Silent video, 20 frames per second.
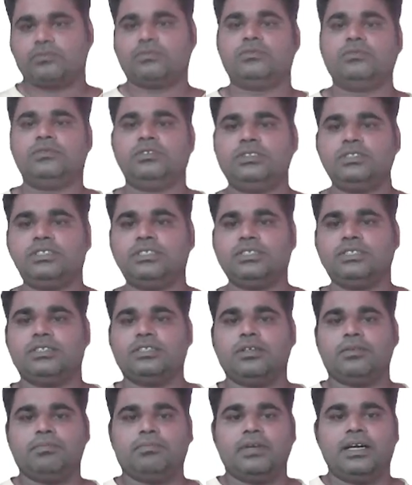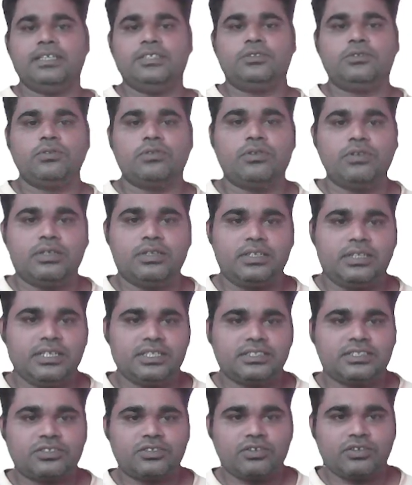this is the mitochondria
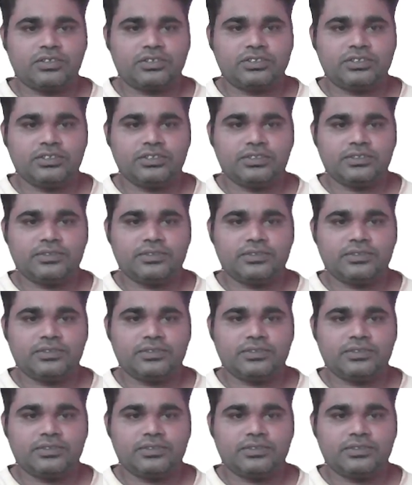structure.